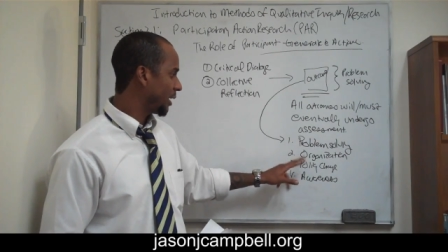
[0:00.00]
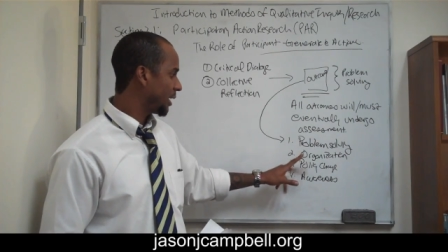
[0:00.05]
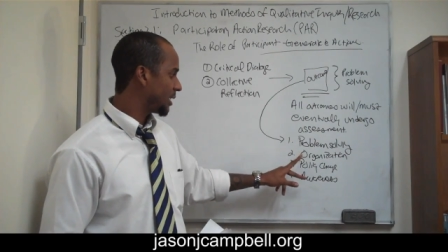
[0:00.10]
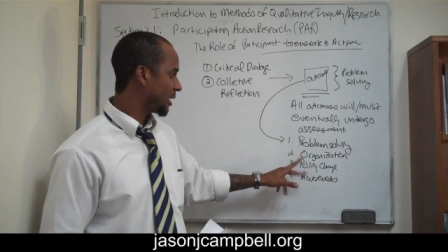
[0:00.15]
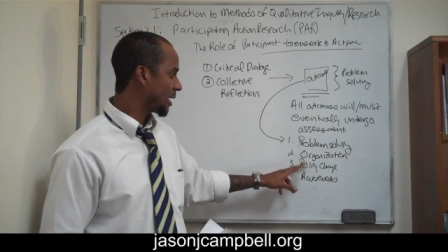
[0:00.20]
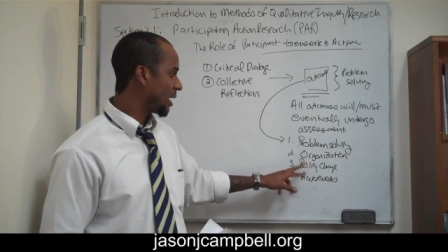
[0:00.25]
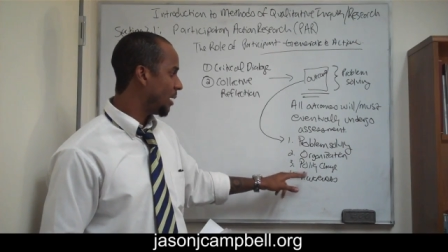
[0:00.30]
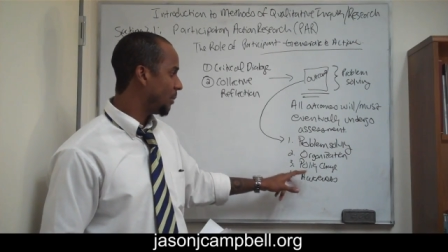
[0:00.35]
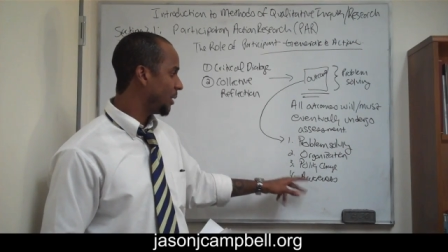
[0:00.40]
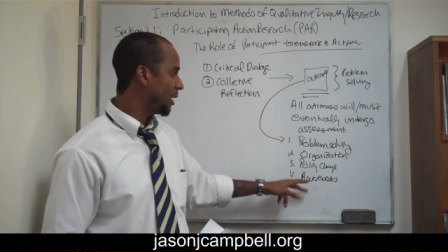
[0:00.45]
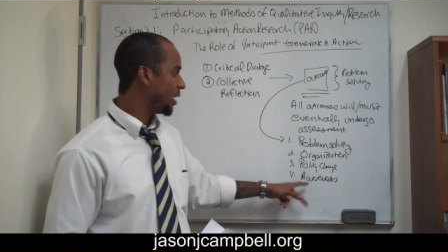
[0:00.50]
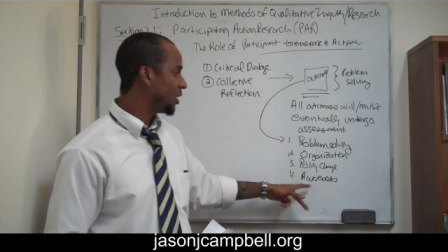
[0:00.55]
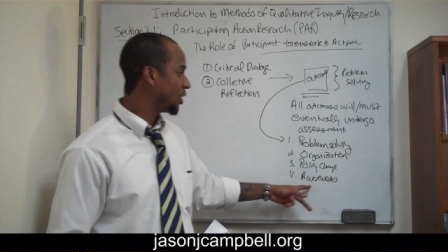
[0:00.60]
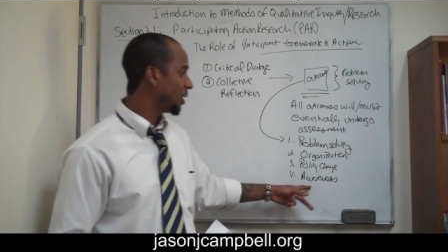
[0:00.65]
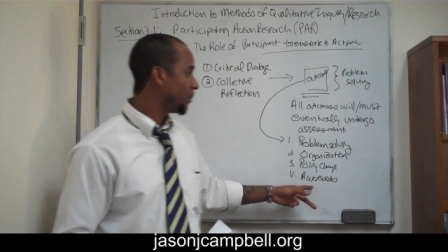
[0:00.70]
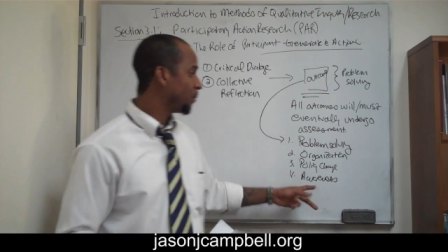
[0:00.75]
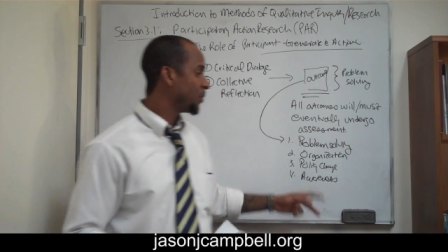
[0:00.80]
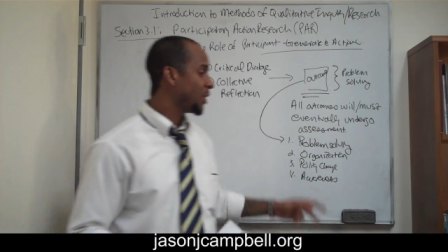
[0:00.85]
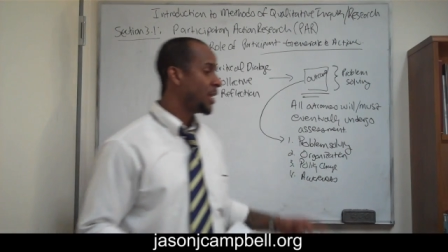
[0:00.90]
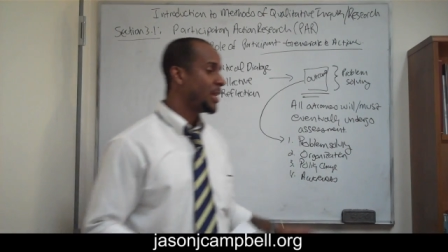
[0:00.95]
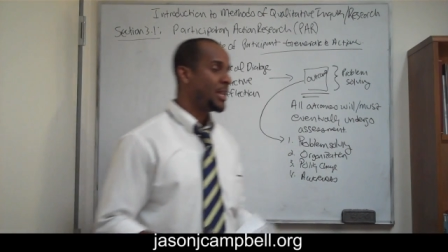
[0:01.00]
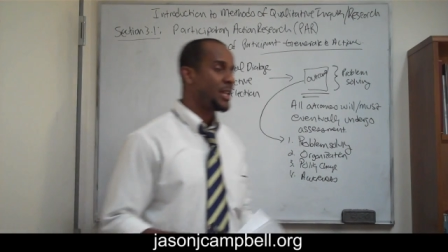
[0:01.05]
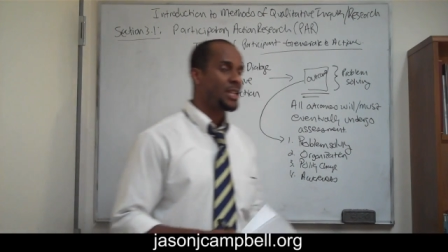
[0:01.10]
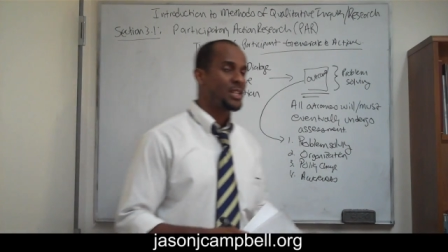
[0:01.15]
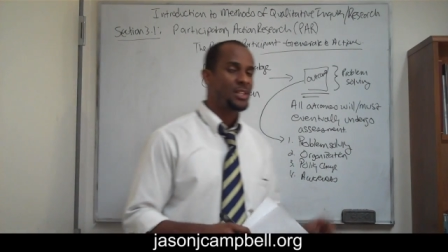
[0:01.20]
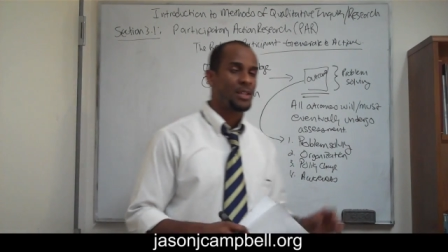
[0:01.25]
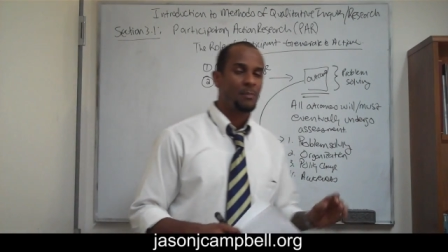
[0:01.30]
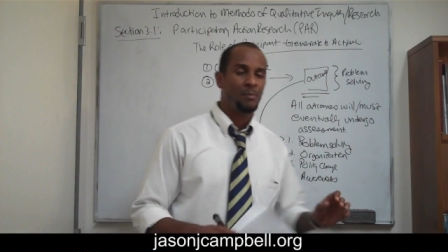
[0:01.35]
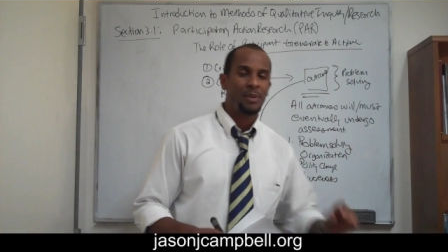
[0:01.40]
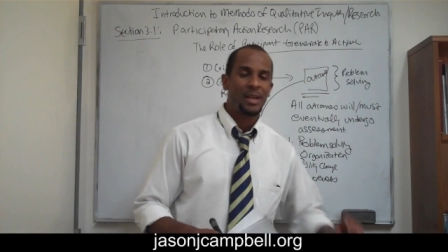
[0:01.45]
is a combination, is
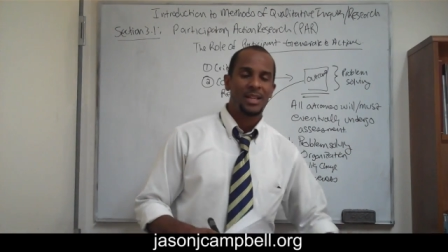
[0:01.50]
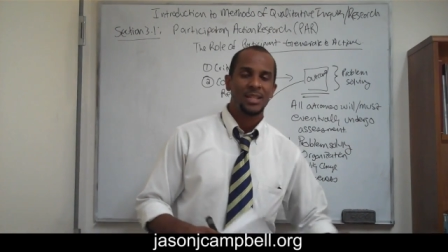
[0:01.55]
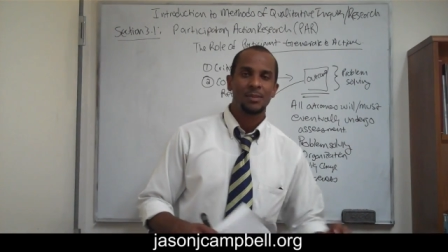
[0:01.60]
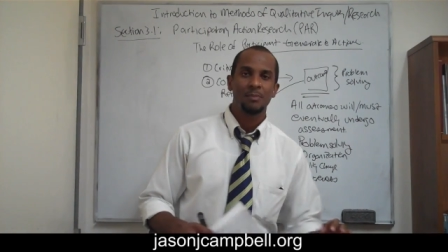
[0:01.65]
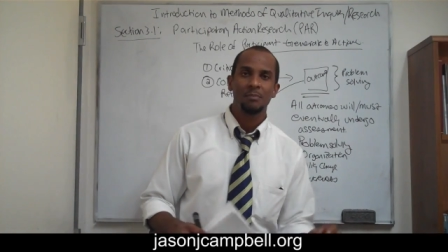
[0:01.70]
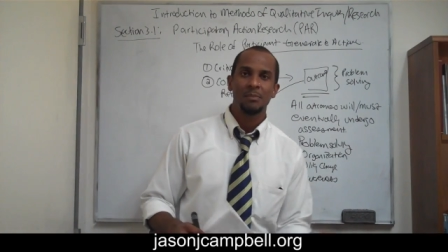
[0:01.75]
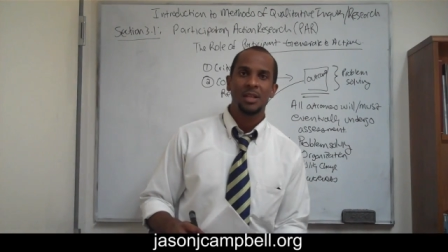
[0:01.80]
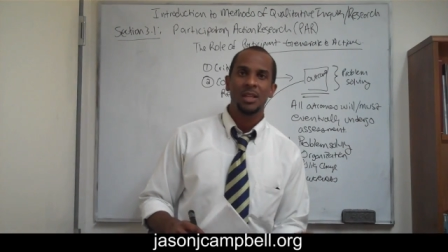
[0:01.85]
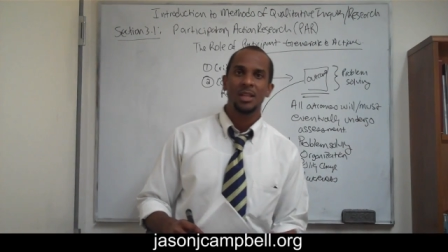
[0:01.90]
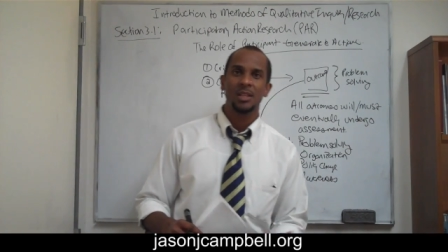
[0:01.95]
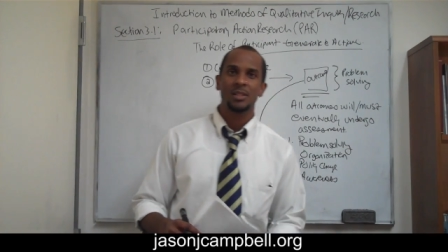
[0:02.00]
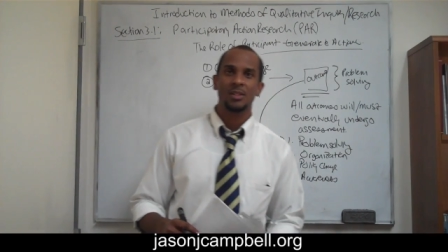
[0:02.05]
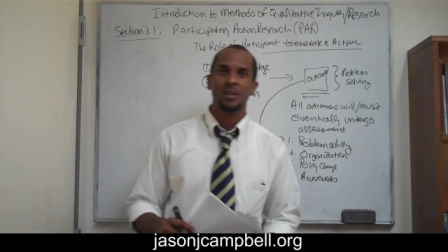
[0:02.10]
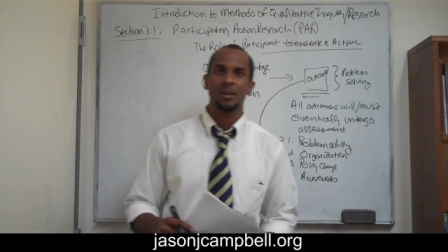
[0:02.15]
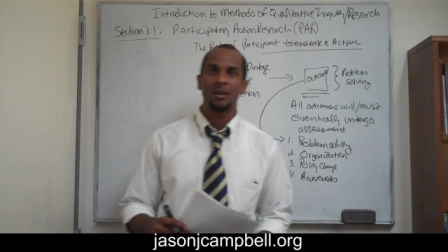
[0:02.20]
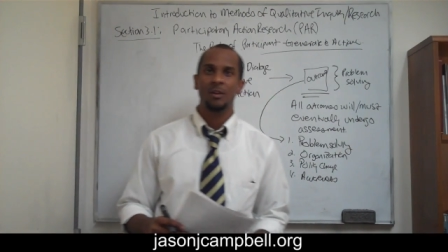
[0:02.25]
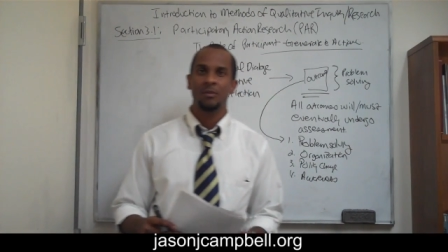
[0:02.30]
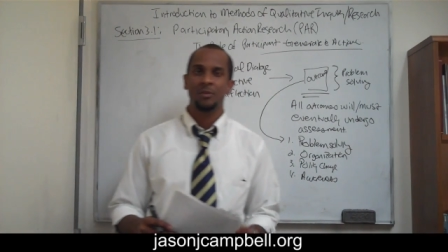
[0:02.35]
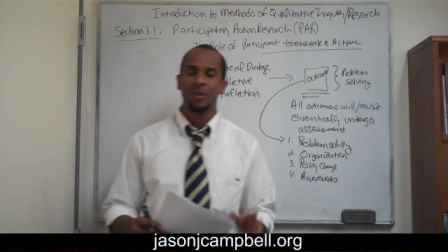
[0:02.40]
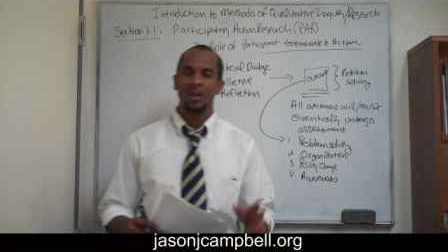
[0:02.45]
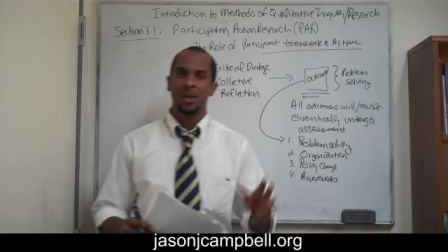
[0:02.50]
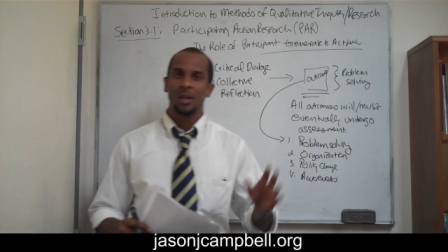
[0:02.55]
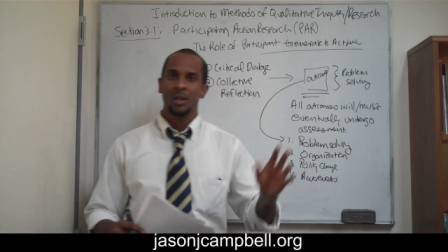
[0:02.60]
the best means of